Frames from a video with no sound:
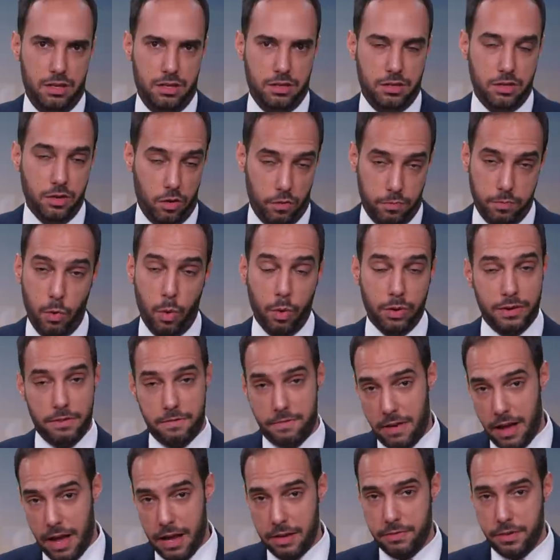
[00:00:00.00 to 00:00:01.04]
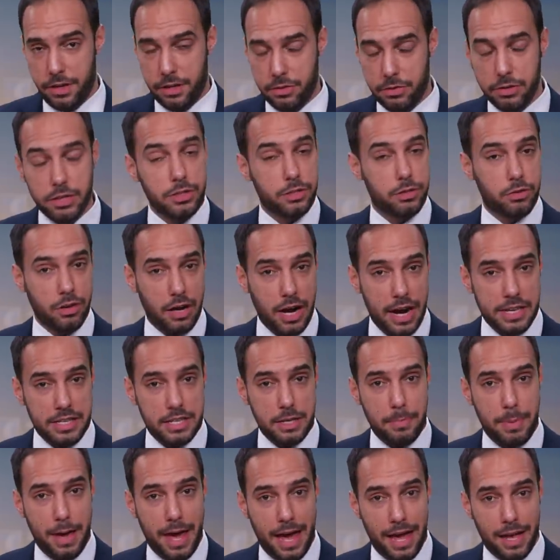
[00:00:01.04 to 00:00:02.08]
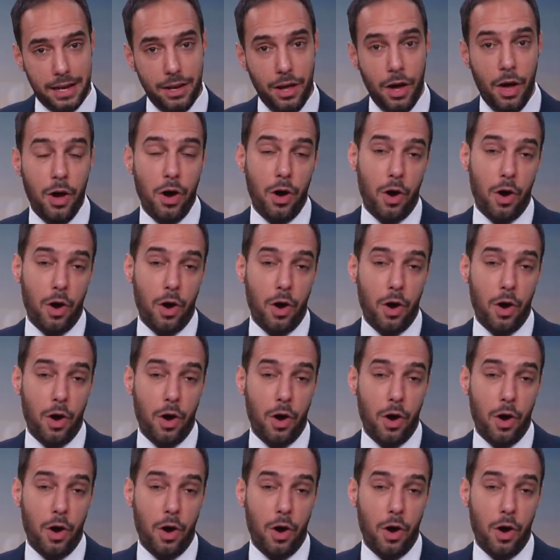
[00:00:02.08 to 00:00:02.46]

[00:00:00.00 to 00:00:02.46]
So if more than 500 is crazy bad,